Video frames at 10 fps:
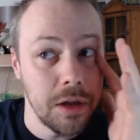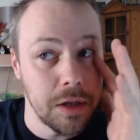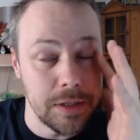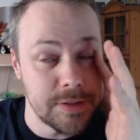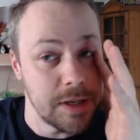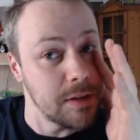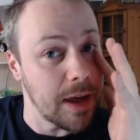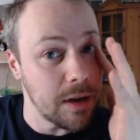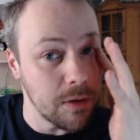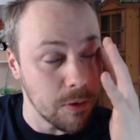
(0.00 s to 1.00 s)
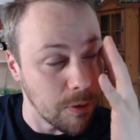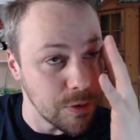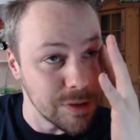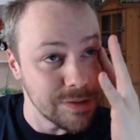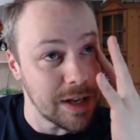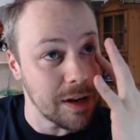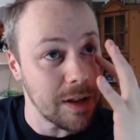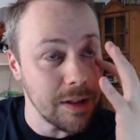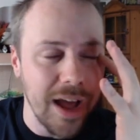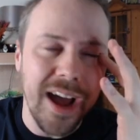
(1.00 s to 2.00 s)
Consider Dead or Erosion of
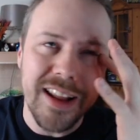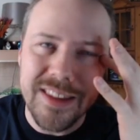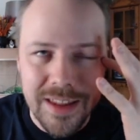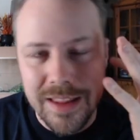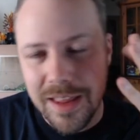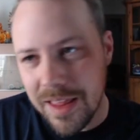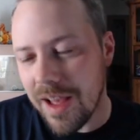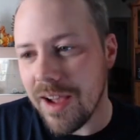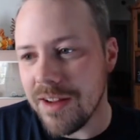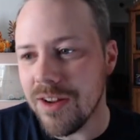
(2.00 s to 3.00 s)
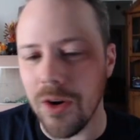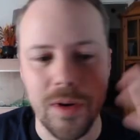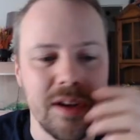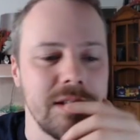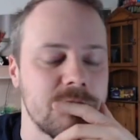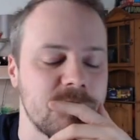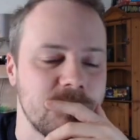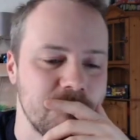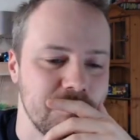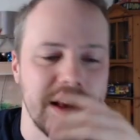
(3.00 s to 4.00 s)
Sanity. Like I, I know, it's
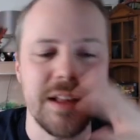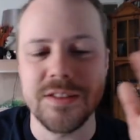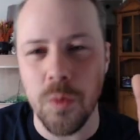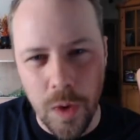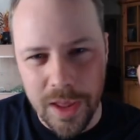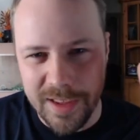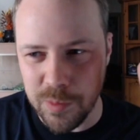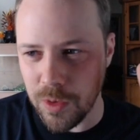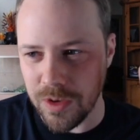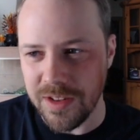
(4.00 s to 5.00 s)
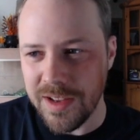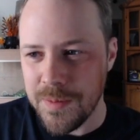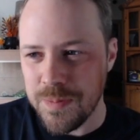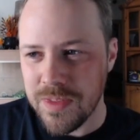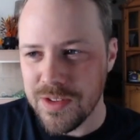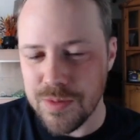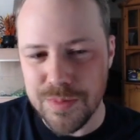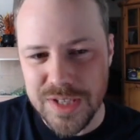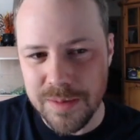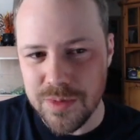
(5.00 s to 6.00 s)
it's a weird one.
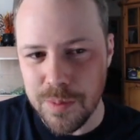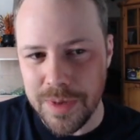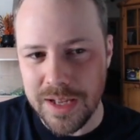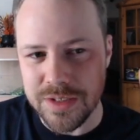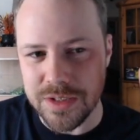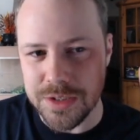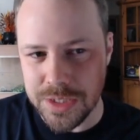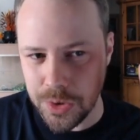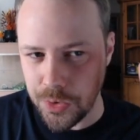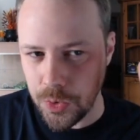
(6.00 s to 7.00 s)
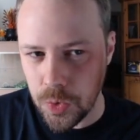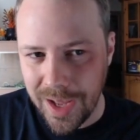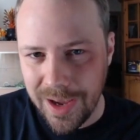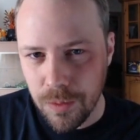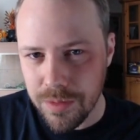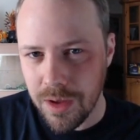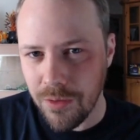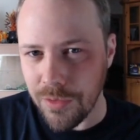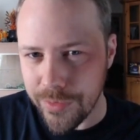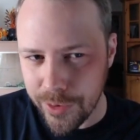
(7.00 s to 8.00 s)
Sometimes when bands are too out there
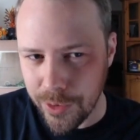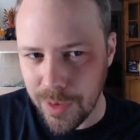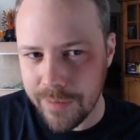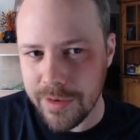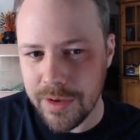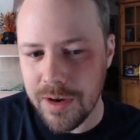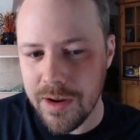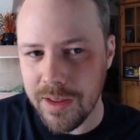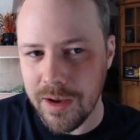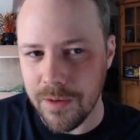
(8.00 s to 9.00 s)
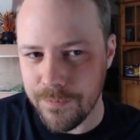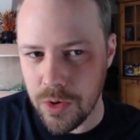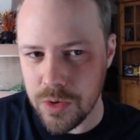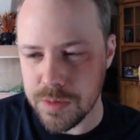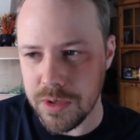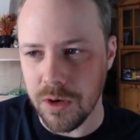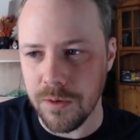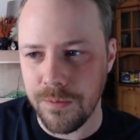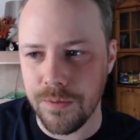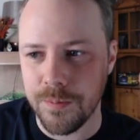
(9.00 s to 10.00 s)
and too avant-garde, it kind of throws me
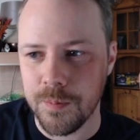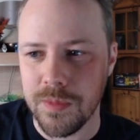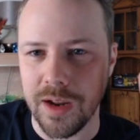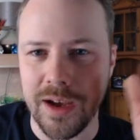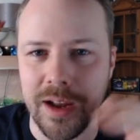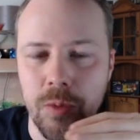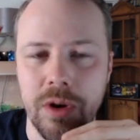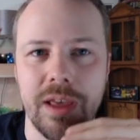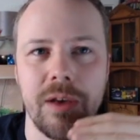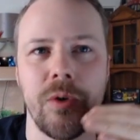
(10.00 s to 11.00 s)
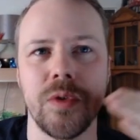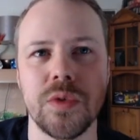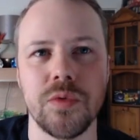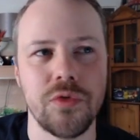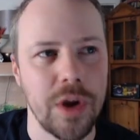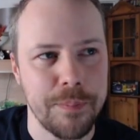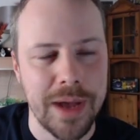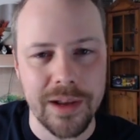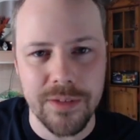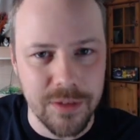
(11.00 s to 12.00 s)
off. I kind of want to go strip
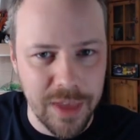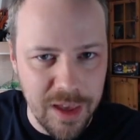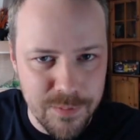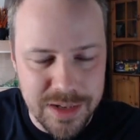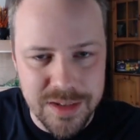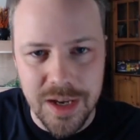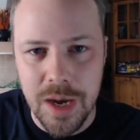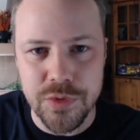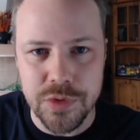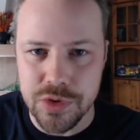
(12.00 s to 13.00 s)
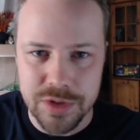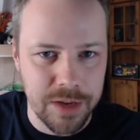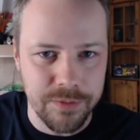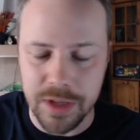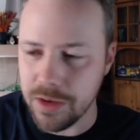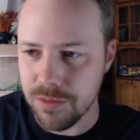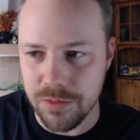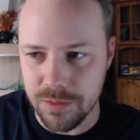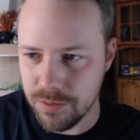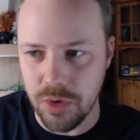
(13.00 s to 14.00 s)
back to cavemen times and just have, like,
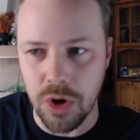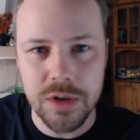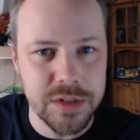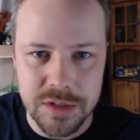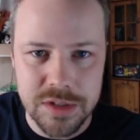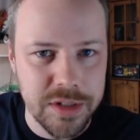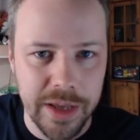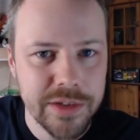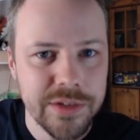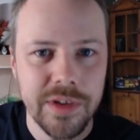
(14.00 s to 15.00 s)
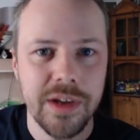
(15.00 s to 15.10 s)
rocks and sticks.